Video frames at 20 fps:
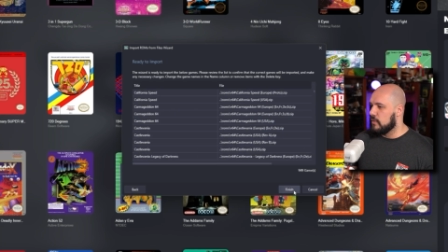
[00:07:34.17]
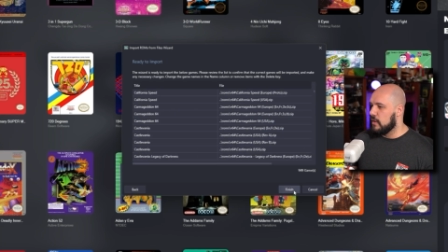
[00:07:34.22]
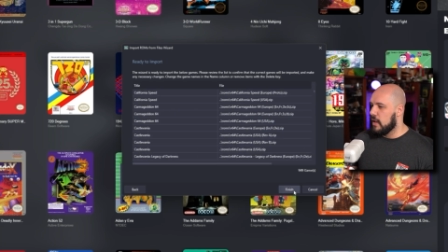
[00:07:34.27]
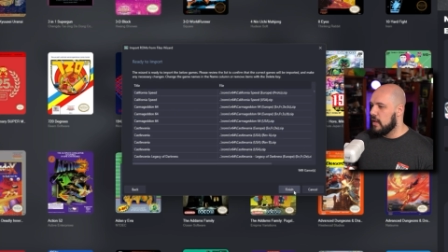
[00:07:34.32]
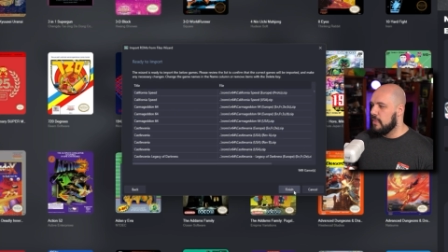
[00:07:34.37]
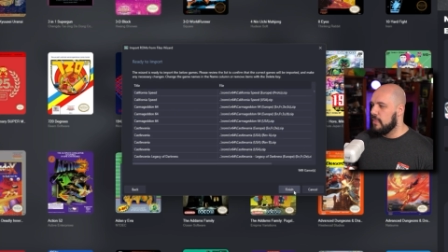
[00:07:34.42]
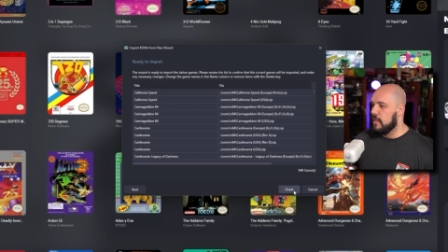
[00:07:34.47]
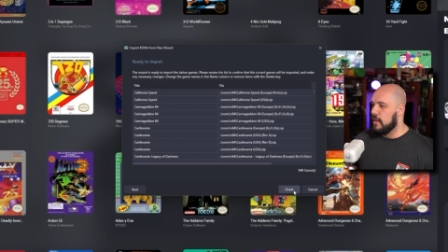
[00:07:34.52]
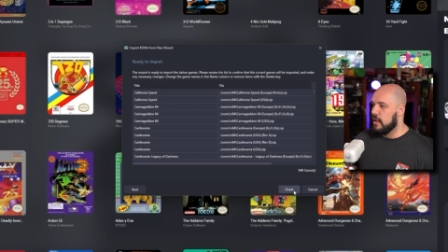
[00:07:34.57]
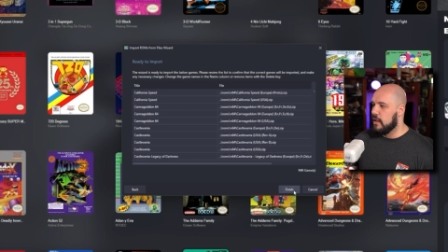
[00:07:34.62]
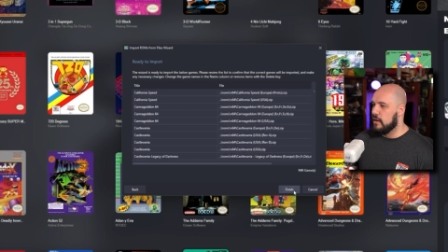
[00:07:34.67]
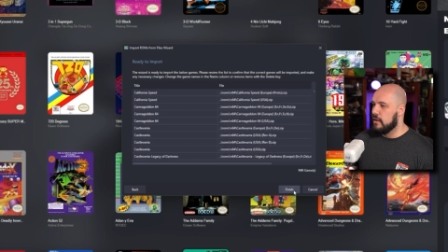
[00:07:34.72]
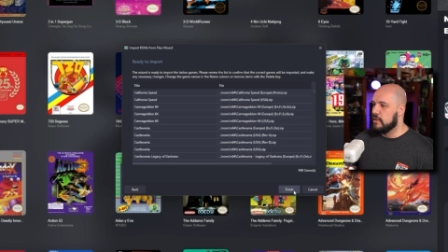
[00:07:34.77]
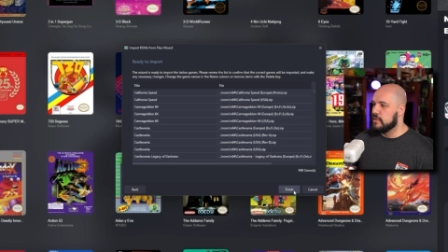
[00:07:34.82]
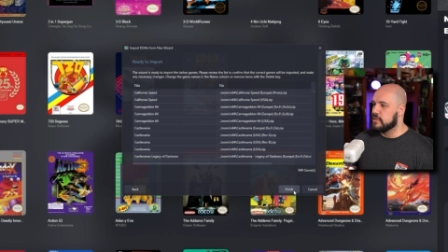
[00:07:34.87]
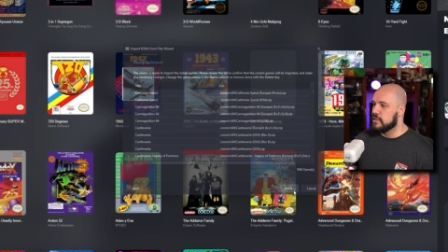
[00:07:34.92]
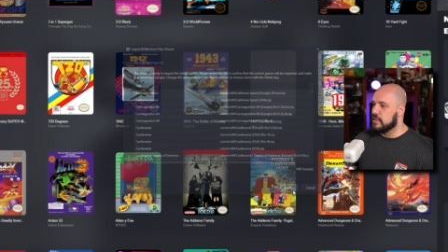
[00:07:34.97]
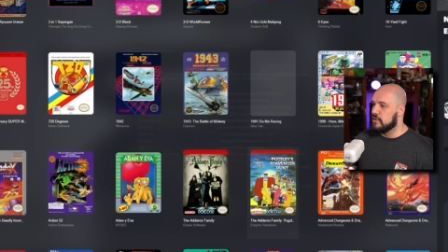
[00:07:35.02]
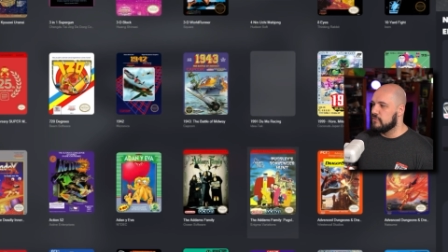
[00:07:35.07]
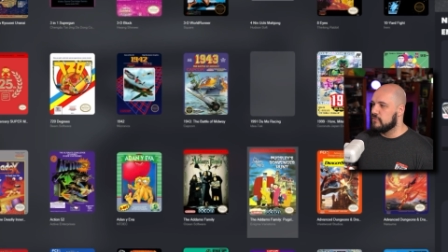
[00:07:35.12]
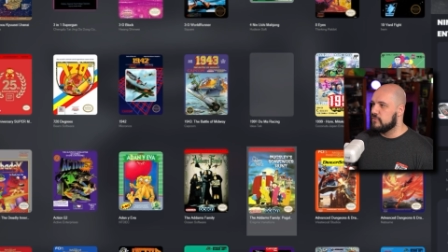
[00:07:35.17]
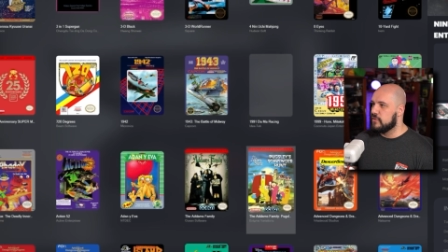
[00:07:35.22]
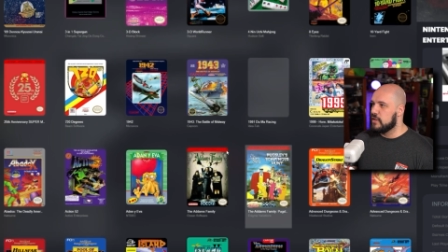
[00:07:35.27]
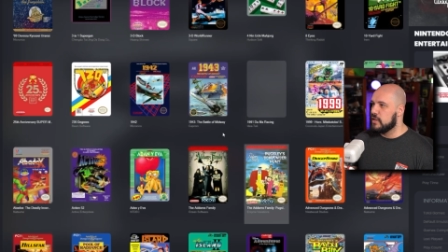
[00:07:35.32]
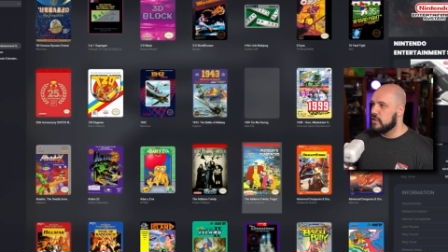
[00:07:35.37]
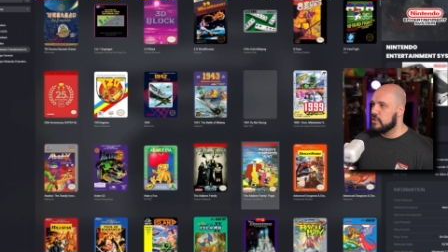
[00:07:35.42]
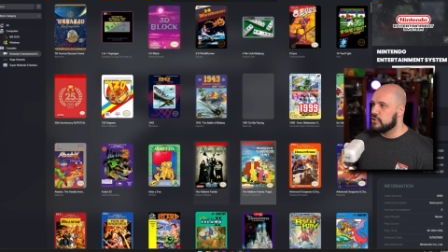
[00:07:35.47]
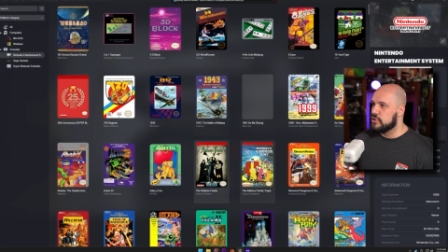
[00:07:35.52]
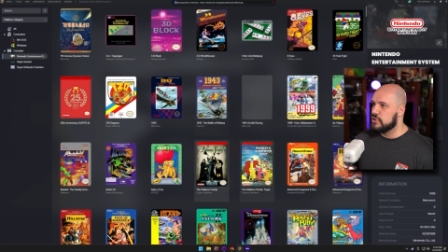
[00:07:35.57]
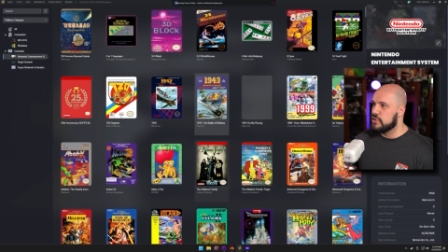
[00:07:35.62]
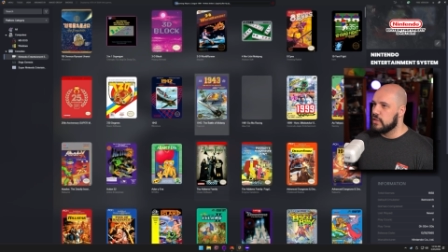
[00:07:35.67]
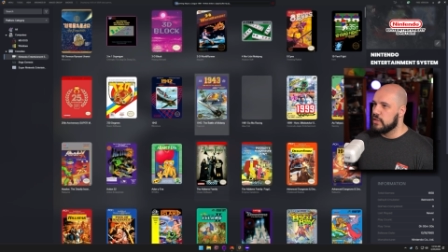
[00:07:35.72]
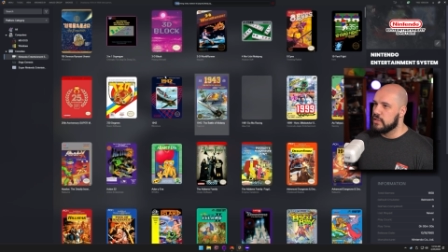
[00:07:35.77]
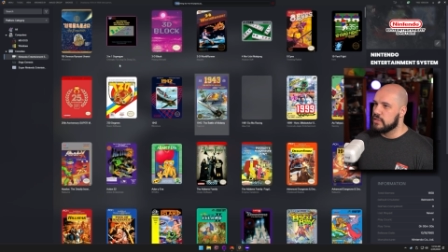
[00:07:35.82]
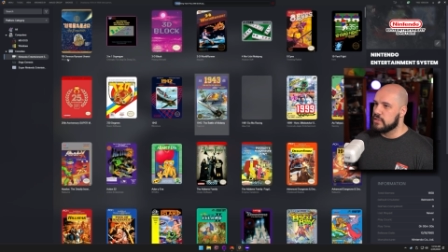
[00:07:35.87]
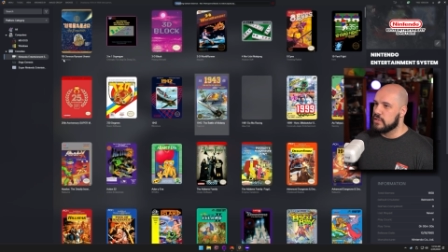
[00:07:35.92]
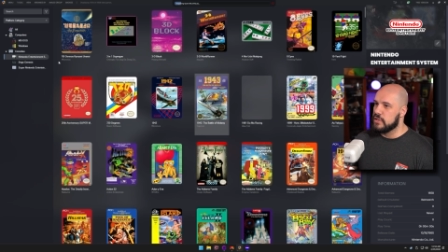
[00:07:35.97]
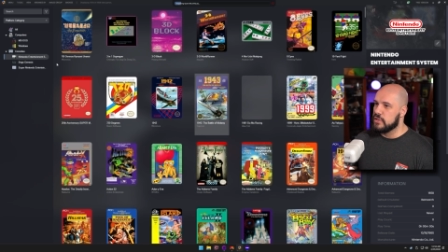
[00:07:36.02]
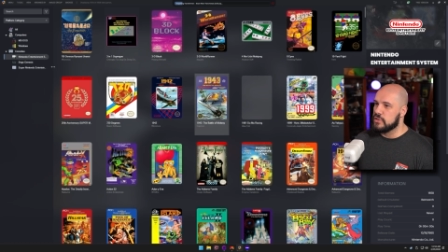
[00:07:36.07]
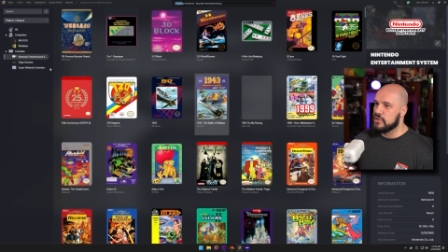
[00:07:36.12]
And then it's going to finish and
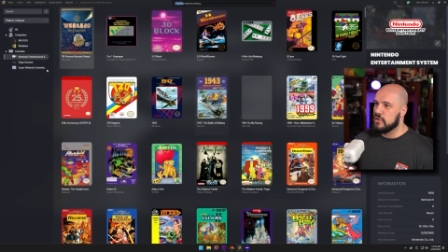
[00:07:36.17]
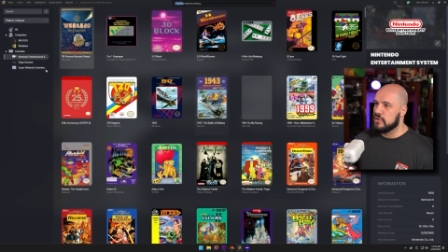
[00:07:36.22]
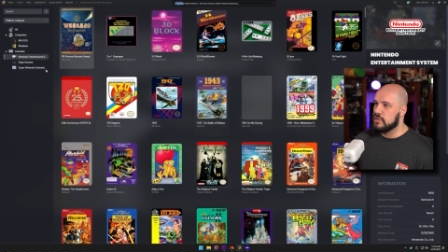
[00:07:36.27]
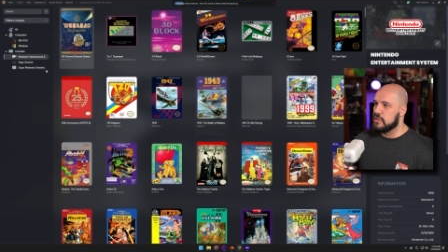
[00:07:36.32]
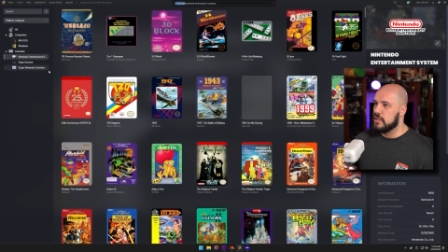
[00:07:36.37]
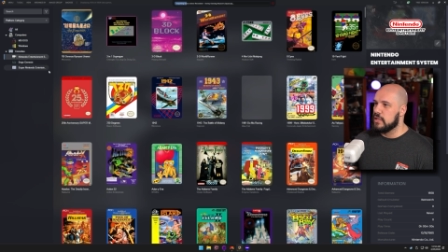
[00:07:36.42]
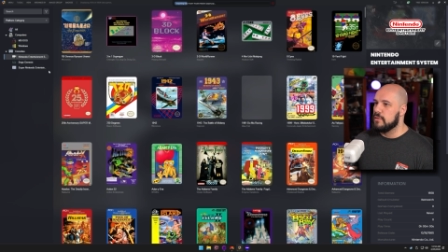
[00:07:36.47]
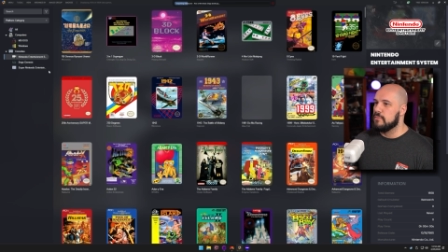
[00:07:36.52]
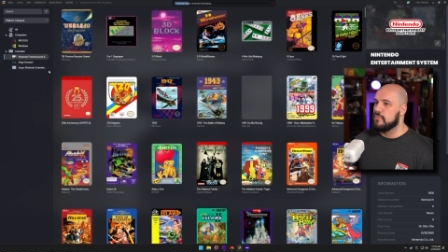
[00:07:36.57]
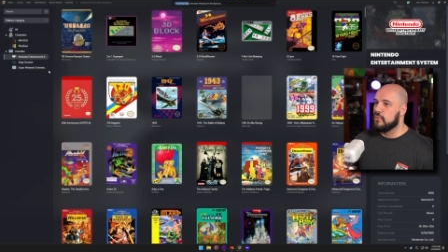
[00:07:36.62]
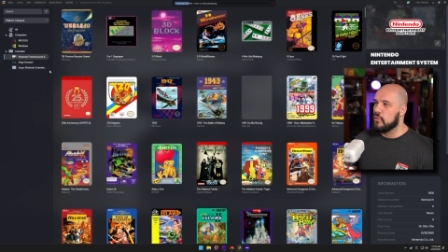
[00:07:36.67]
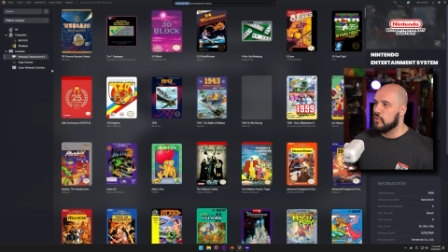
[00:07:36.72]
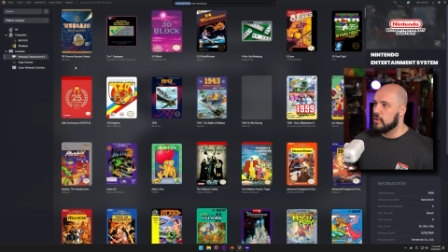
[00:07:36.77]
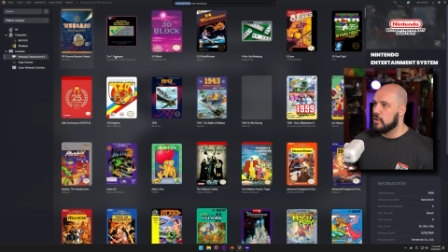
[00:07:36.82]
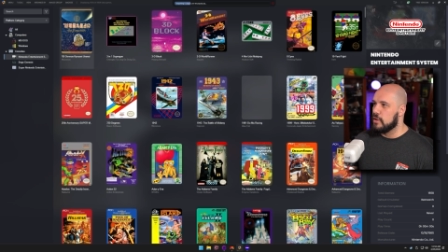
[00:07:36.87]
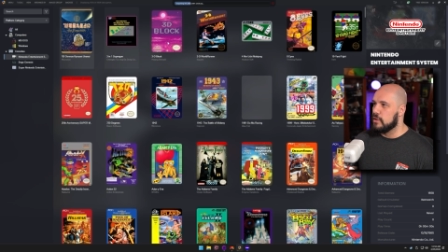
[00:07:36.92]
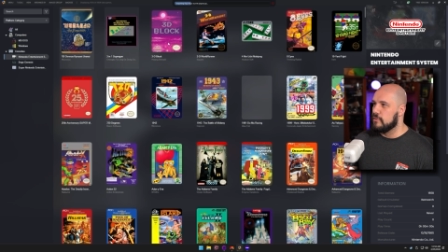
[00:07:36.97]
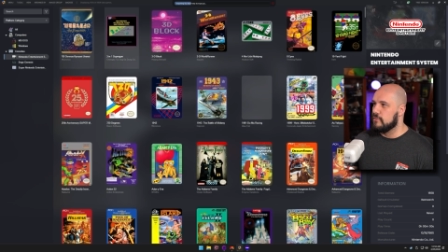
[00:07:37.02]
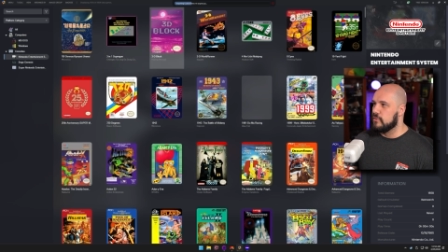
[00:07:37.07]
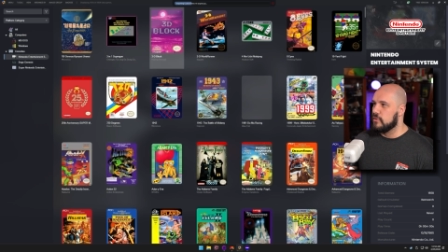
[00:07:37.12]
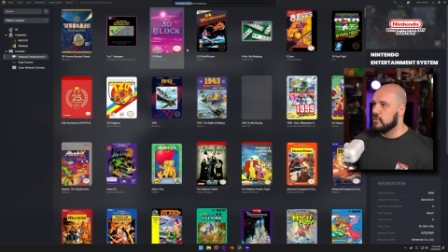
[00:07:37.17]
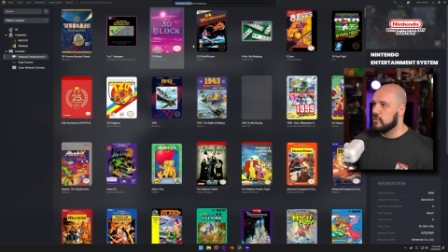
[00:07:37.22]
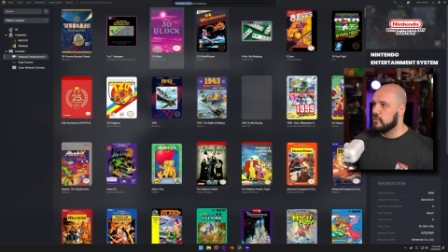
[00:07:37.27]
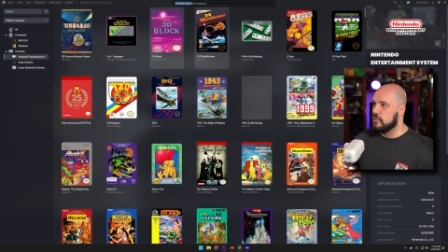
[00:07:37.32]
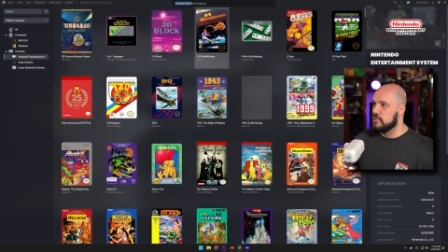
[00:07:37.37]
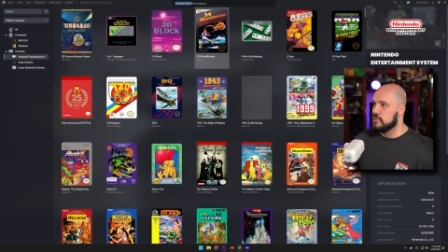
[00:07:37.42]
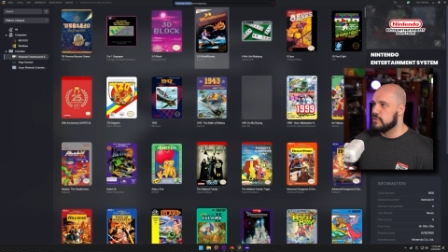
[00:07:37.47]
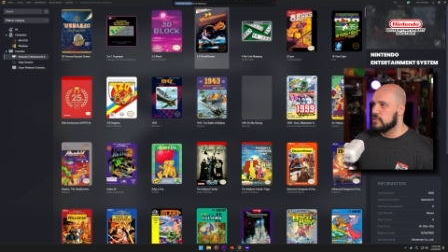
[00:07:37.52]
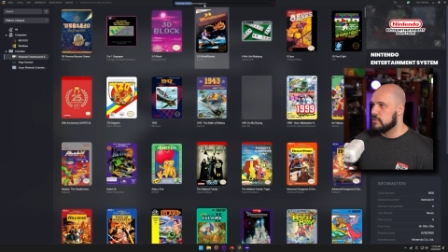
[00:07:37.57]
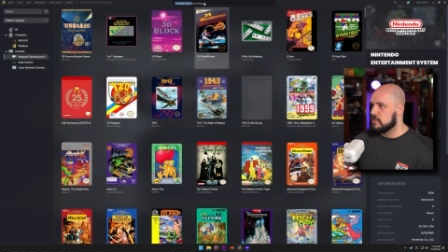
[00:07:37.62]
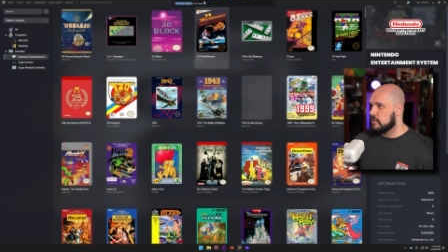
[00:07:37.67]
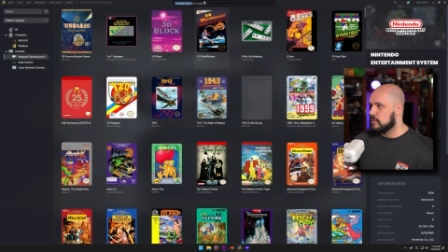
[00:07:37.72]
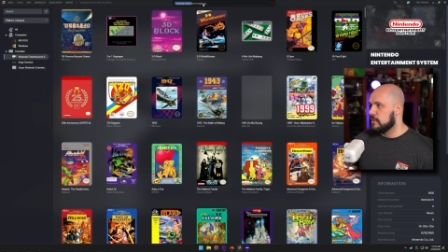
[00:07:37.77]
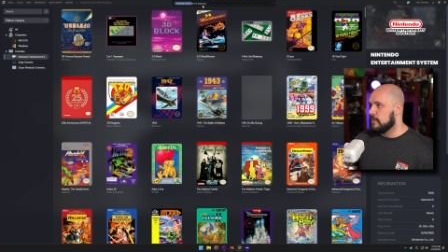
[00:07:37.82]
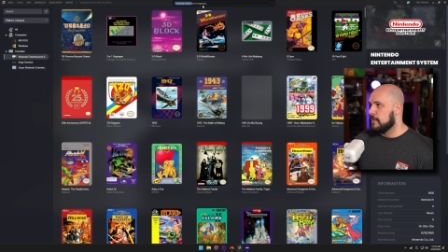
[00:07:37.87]
it's going to start to import all of those.